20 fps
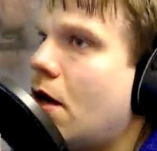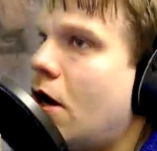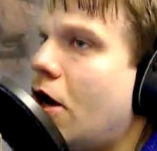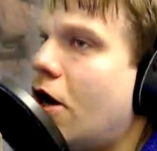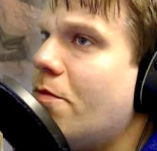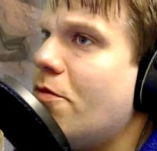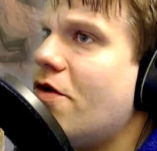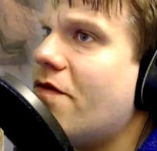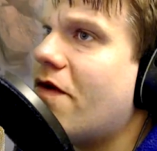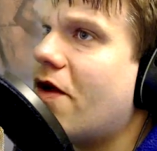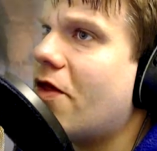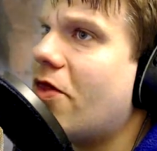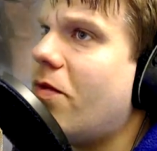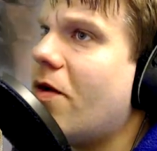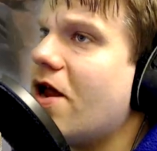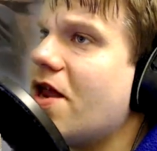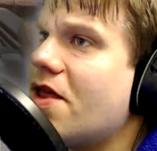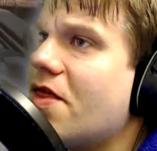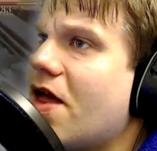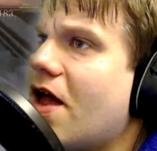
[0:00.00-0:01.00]
I'd move out the
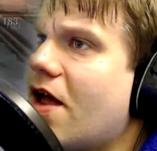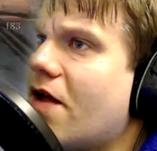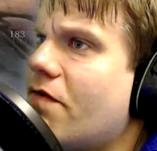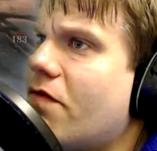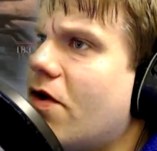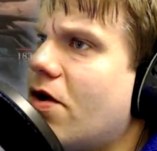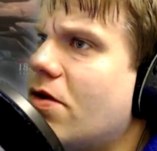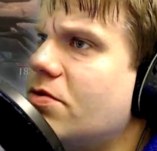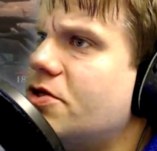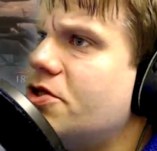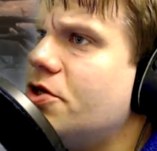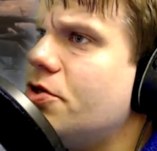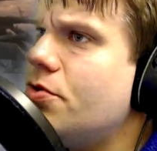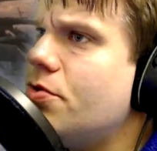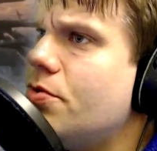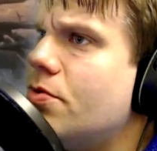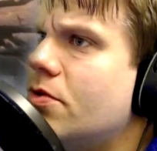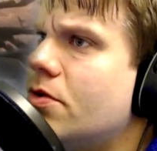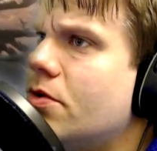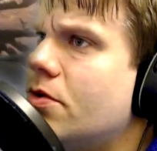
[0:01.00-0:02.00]
way of that if I was you.